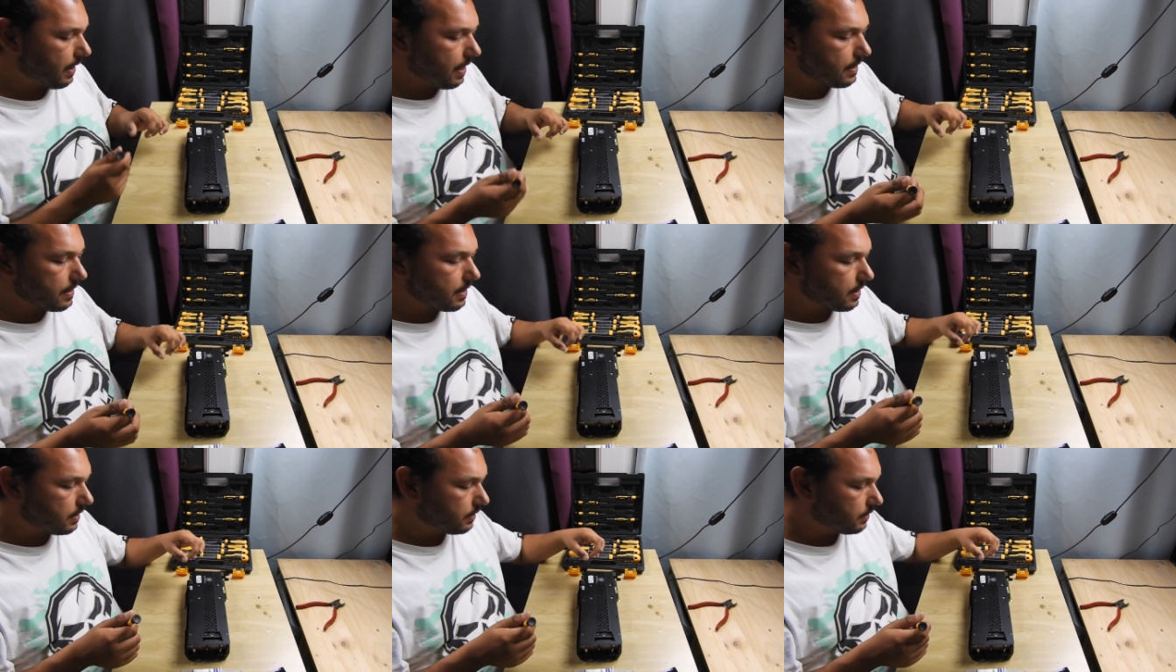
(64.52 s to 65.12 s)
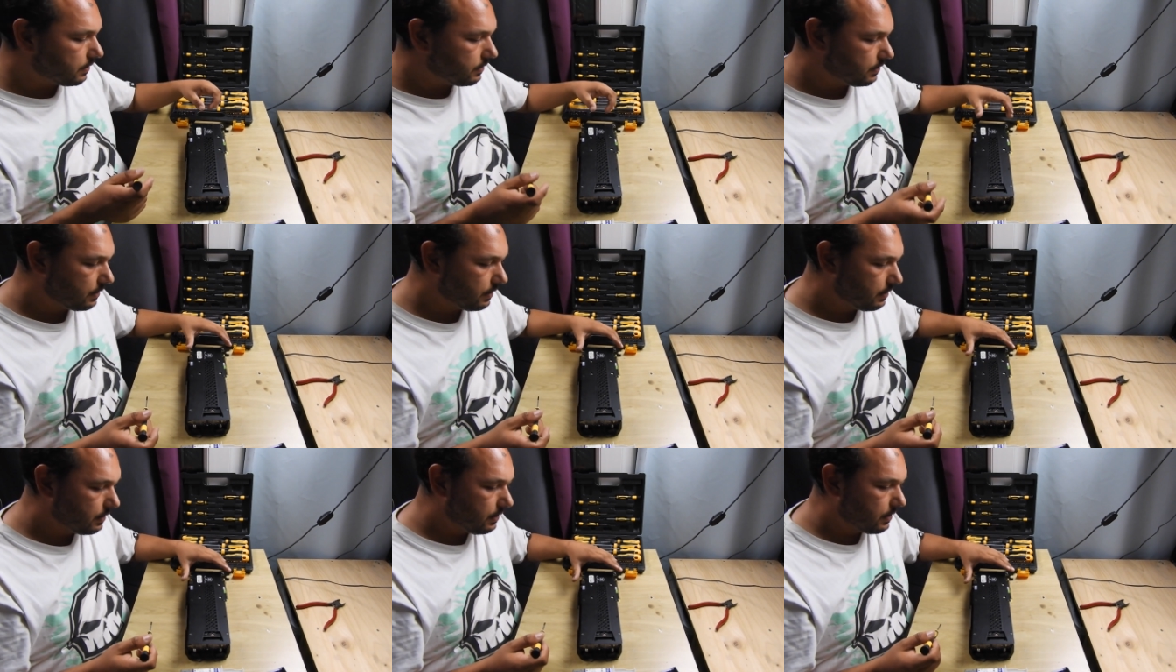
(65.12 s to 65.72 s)
And
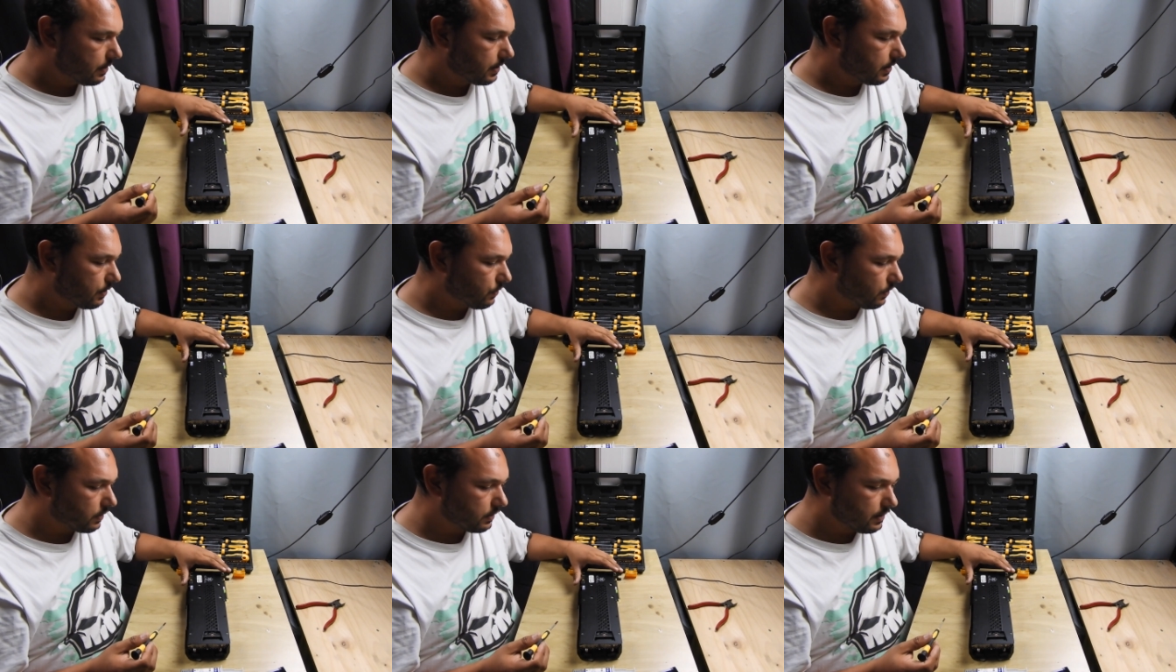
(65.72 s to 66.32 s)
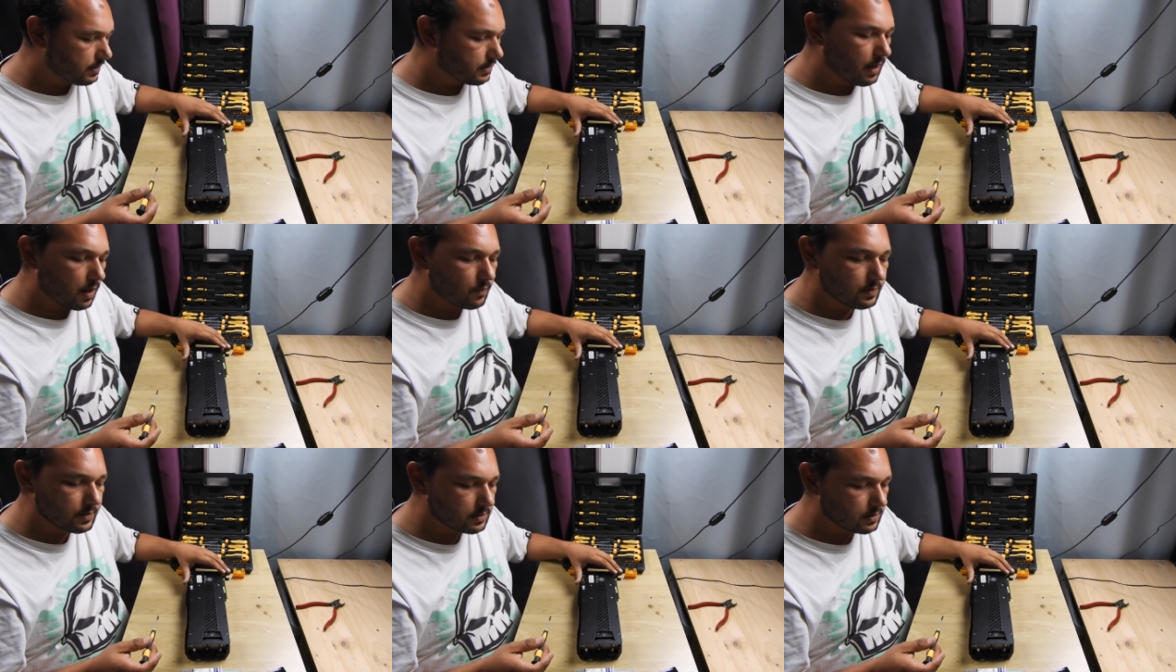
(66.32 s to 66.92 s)
currently
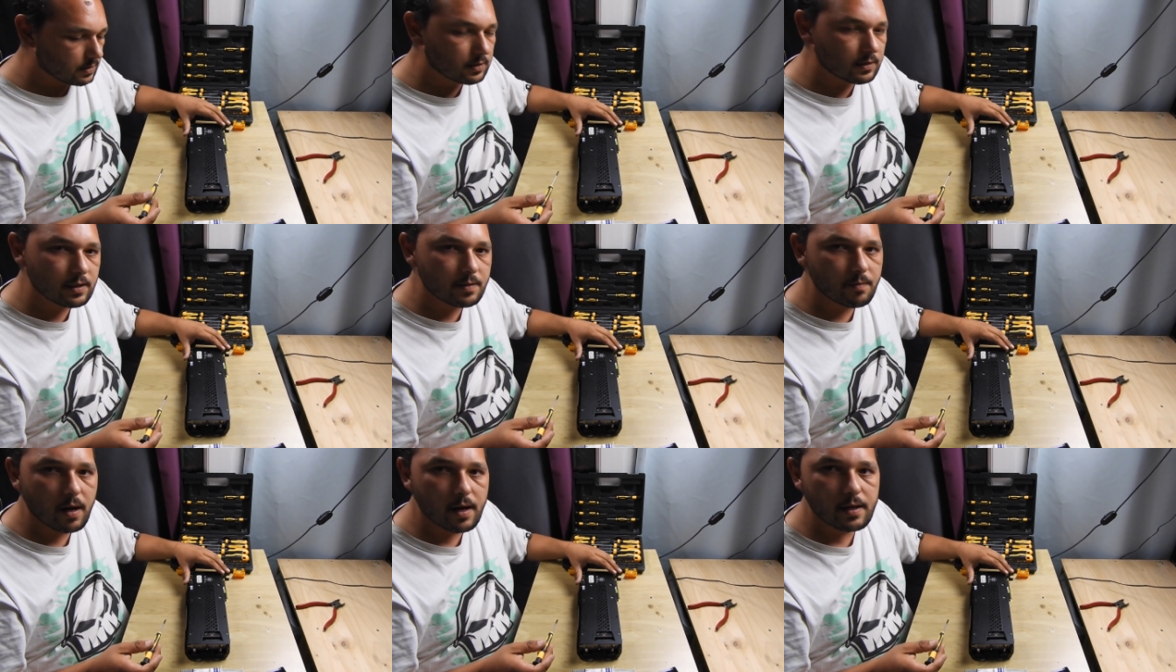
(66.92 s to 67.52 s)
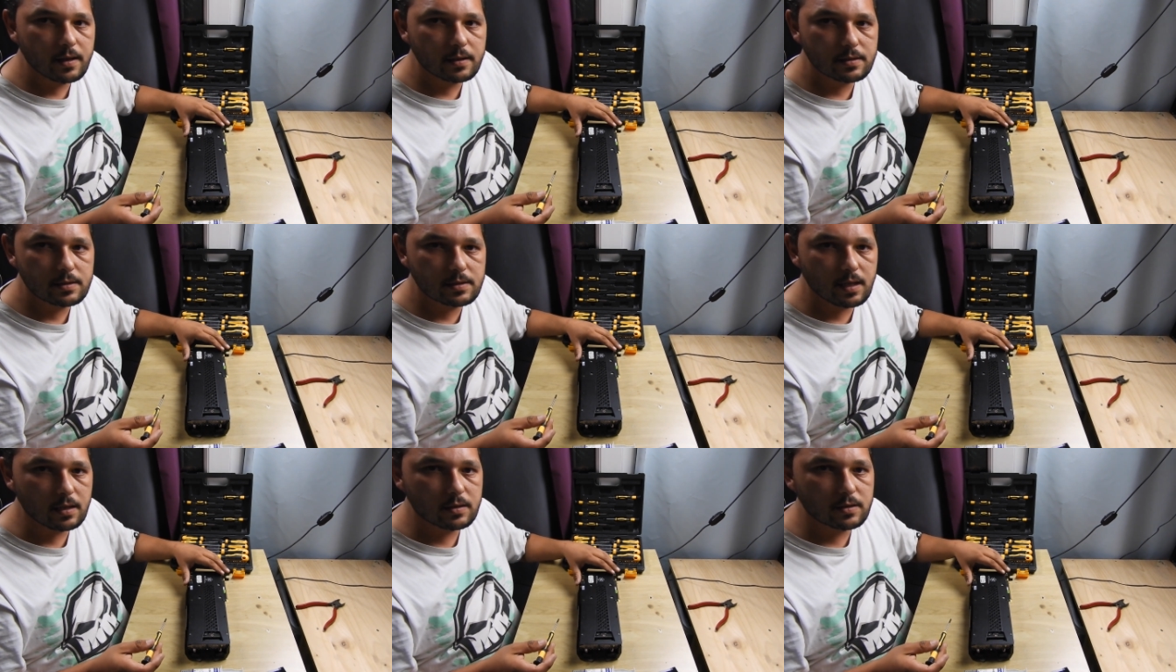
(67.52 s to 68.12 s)
now it's in my
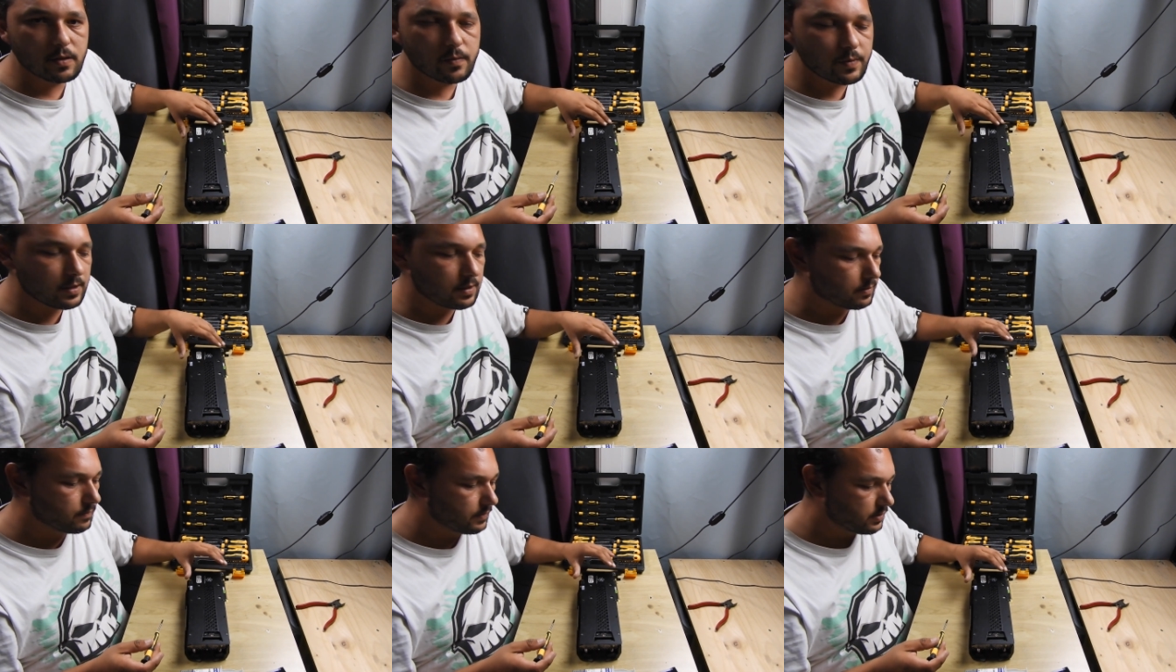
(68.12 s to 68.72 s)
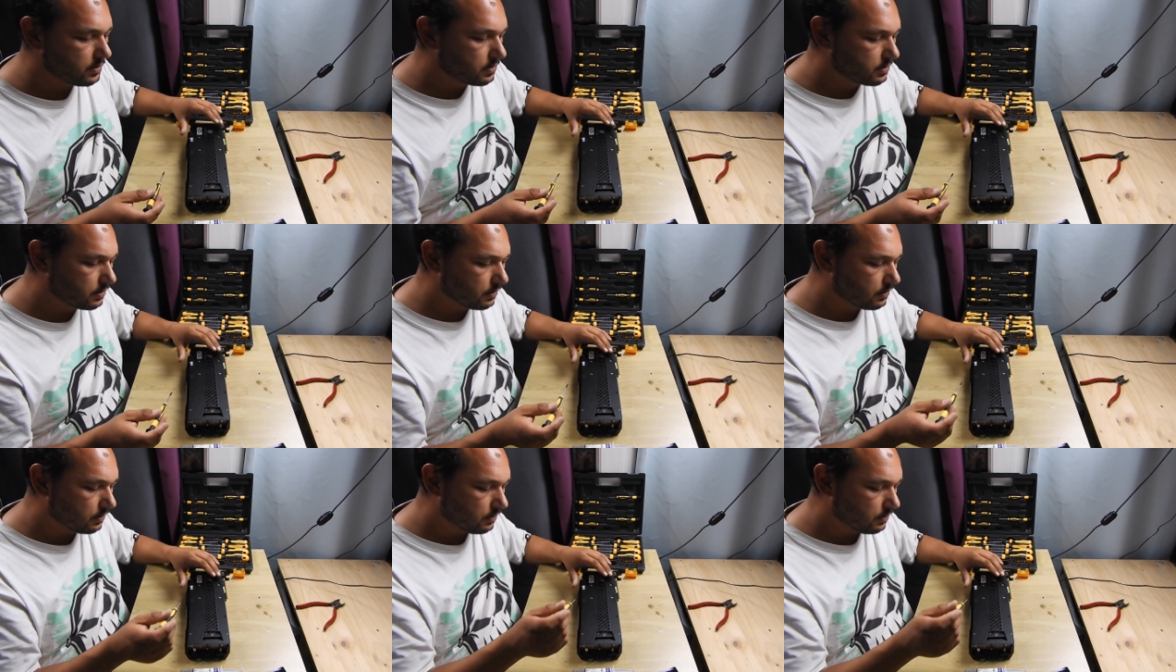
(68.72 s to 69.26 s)
son's computer, which is